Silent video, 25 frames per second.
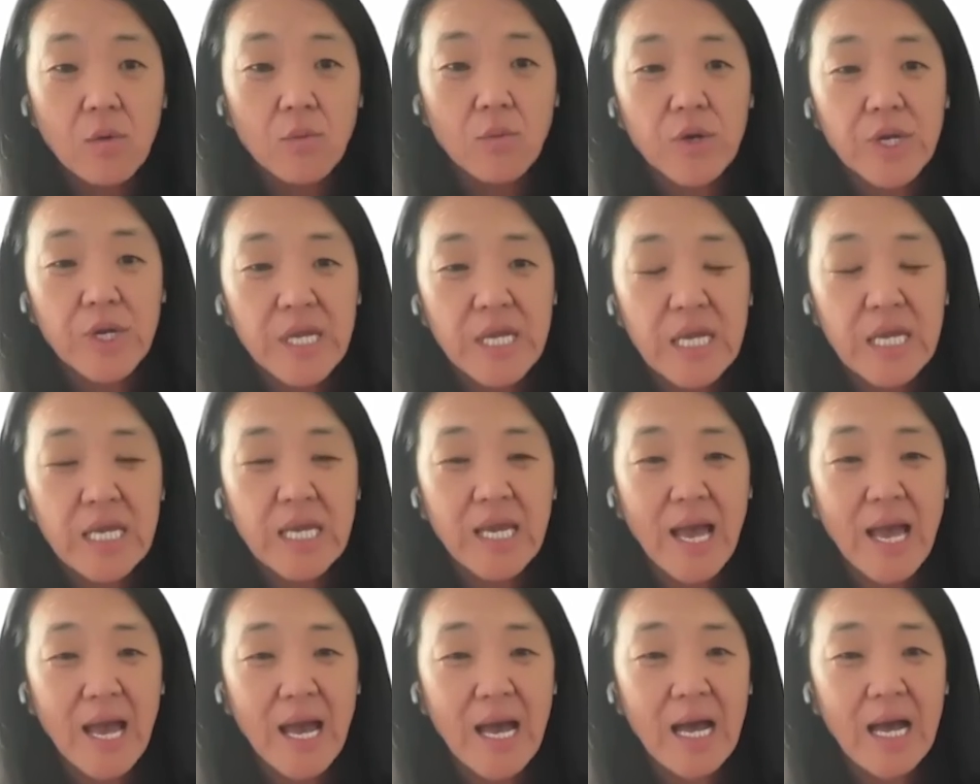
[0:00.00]

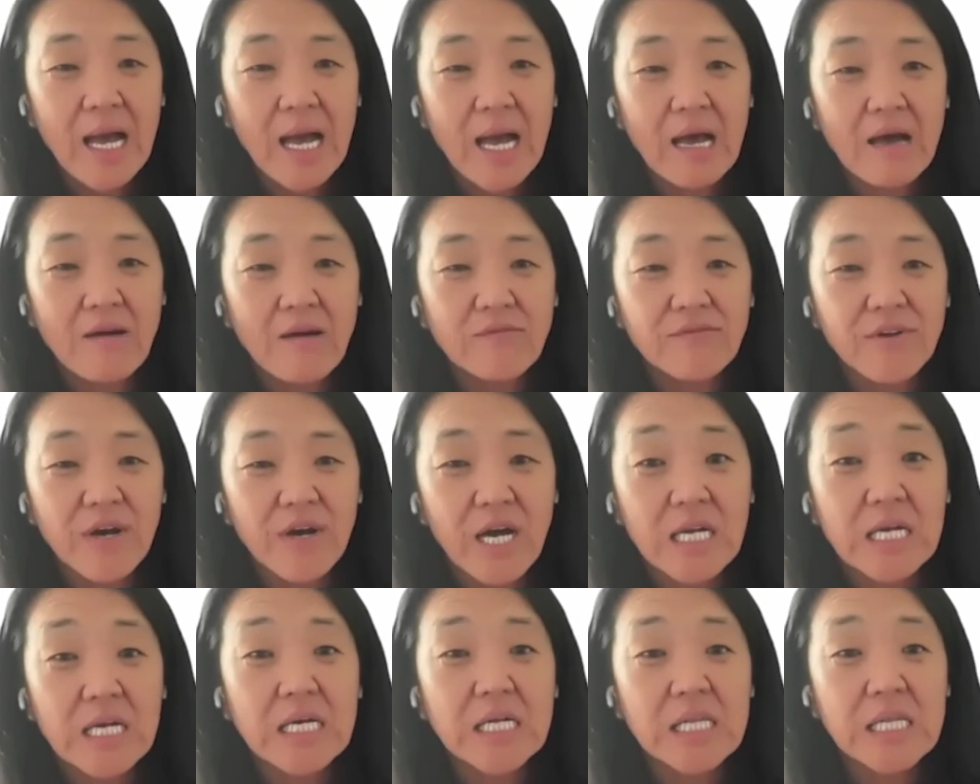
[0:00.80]
We have
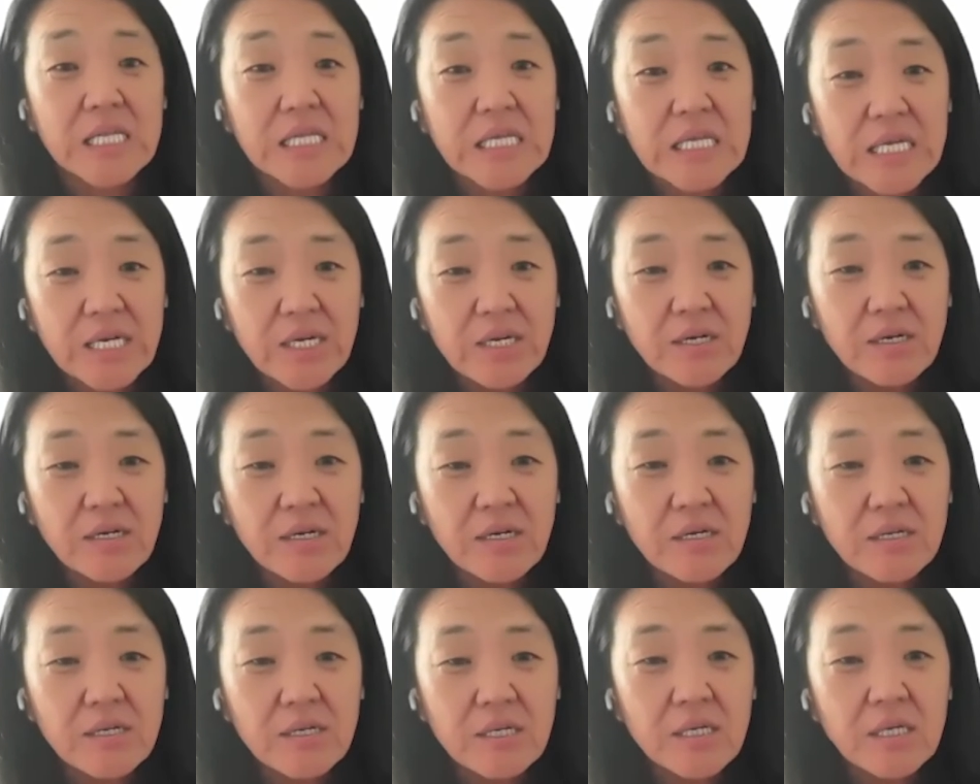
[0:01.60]

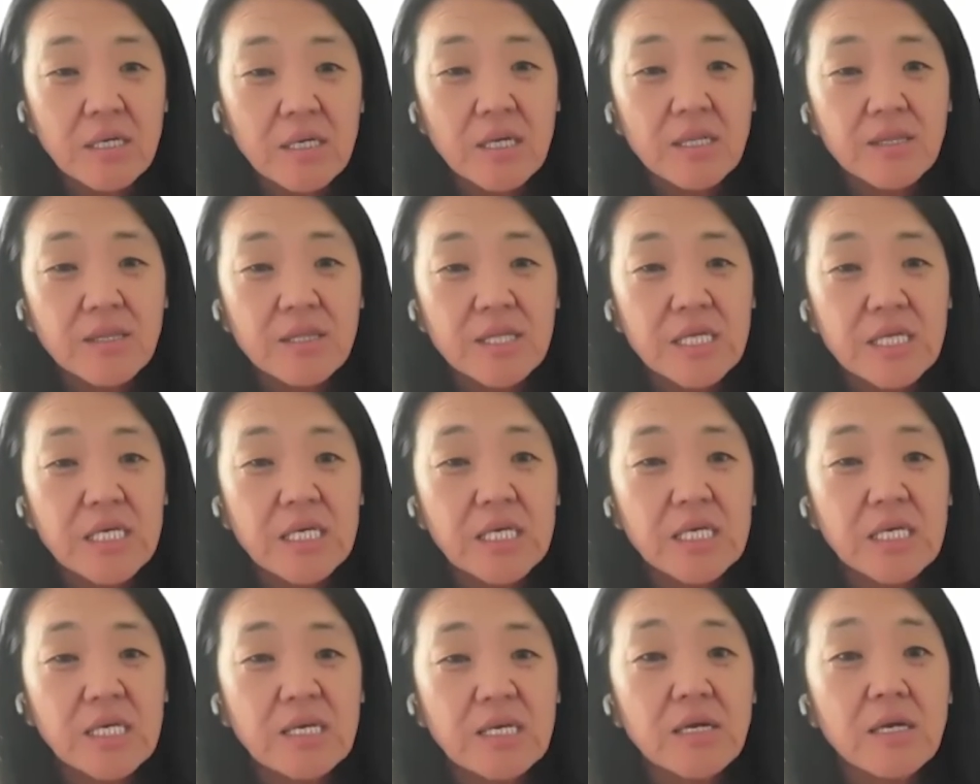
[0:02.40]
cleared
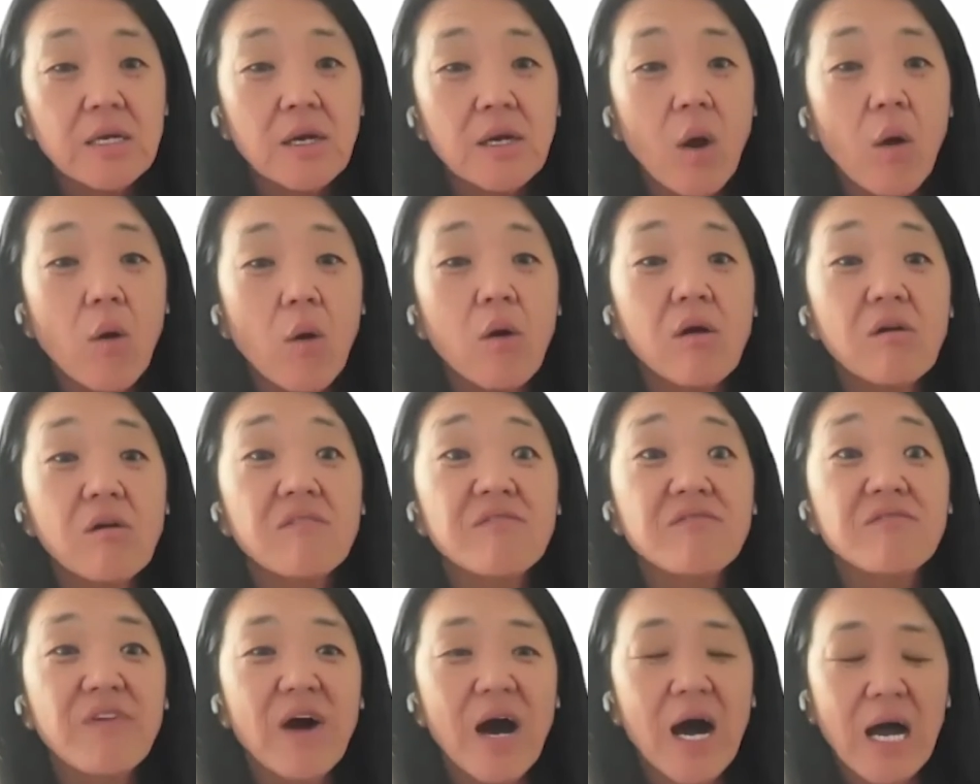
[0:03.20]
the
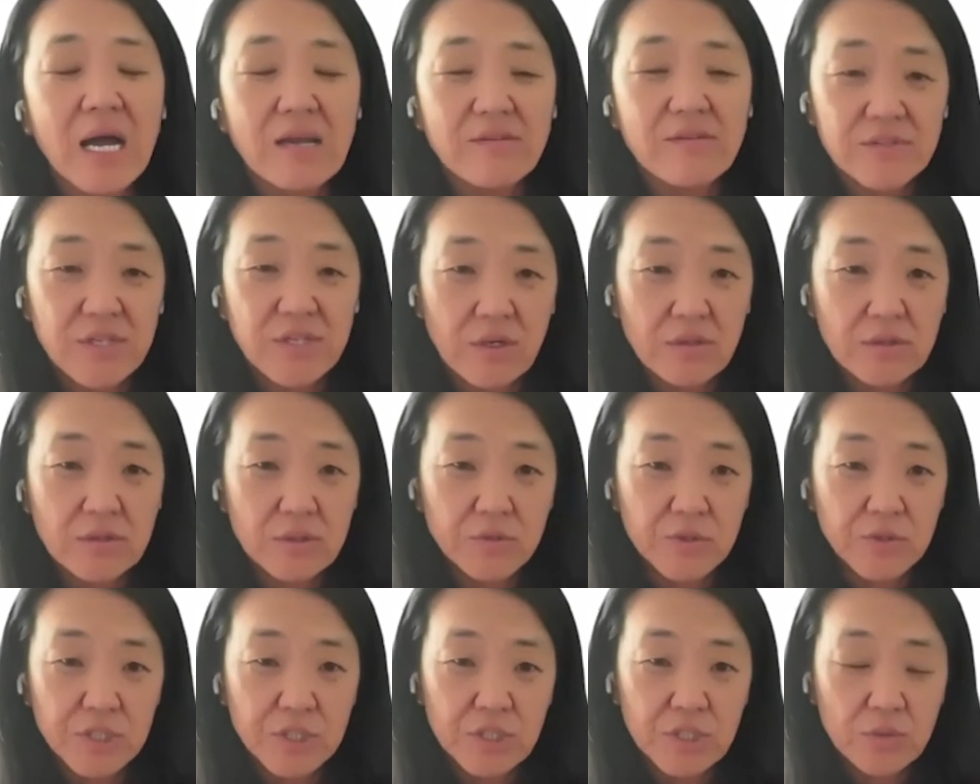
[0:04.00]
cohort 5 dose,
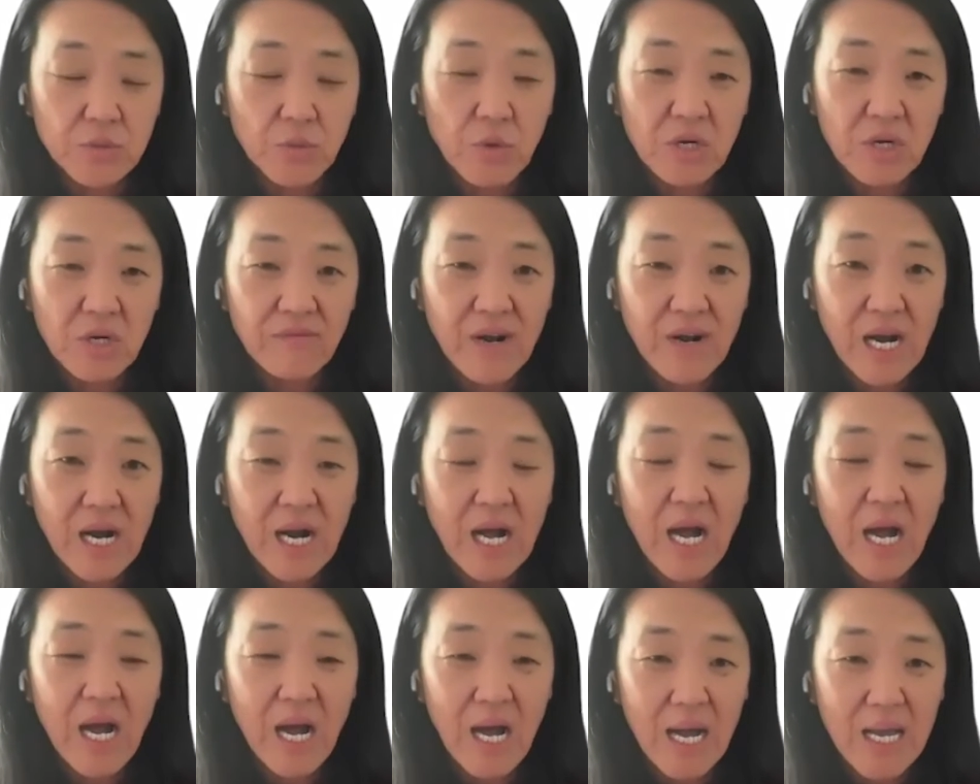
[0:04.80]
which is one of our
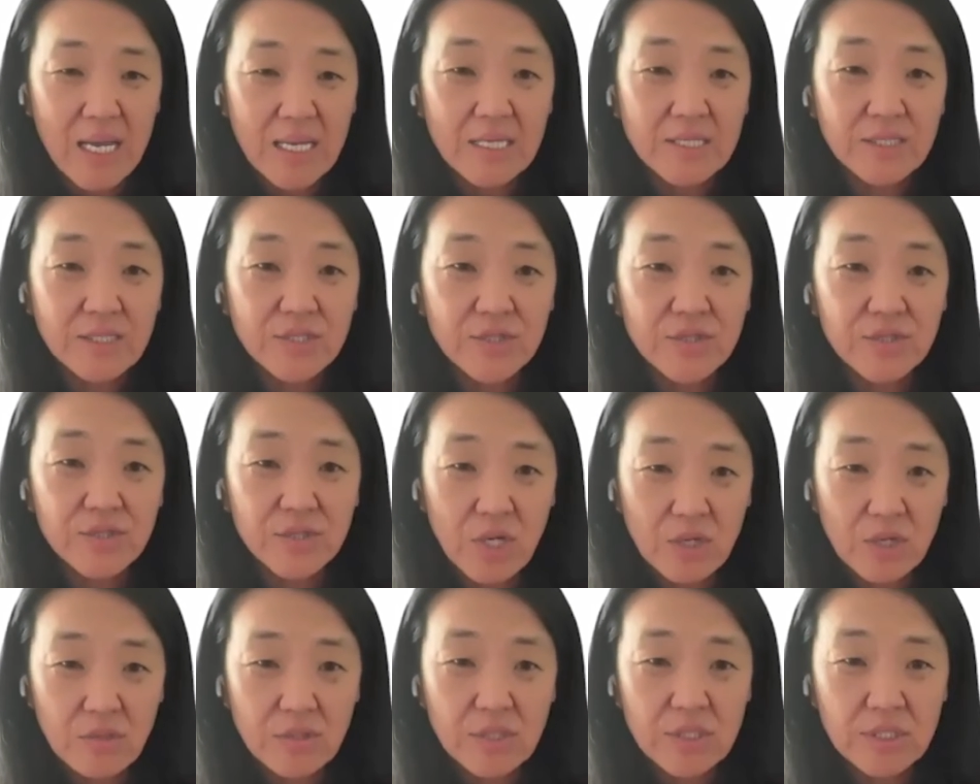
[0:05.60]
highest
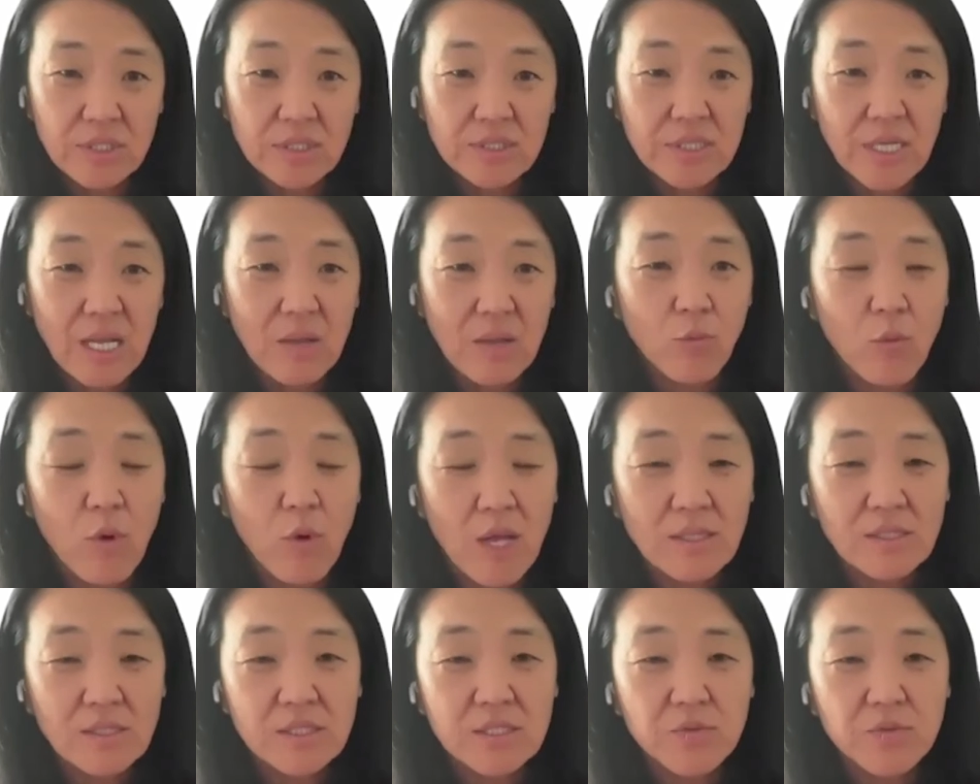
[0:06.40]
doses. And
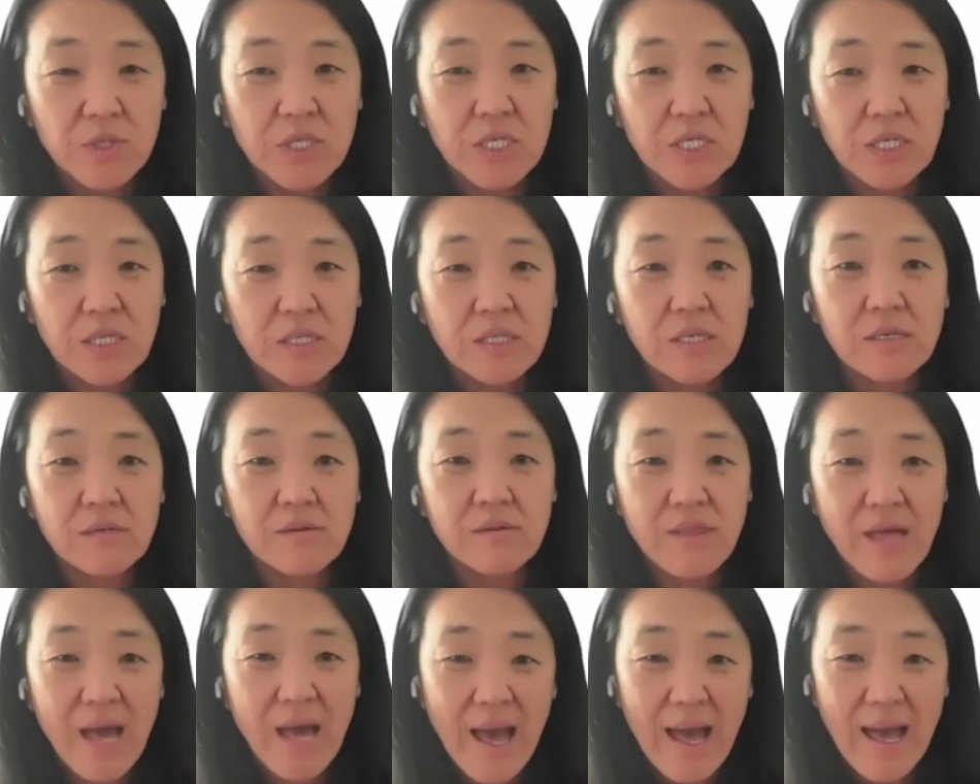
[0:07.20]
once we
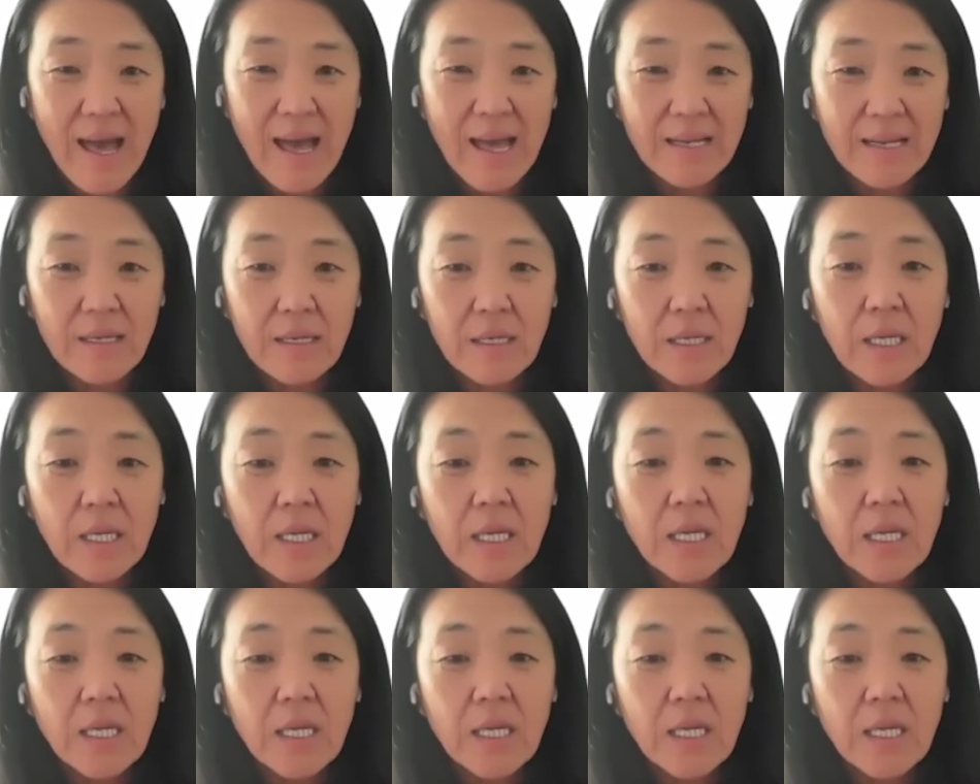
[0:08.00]
cleared that,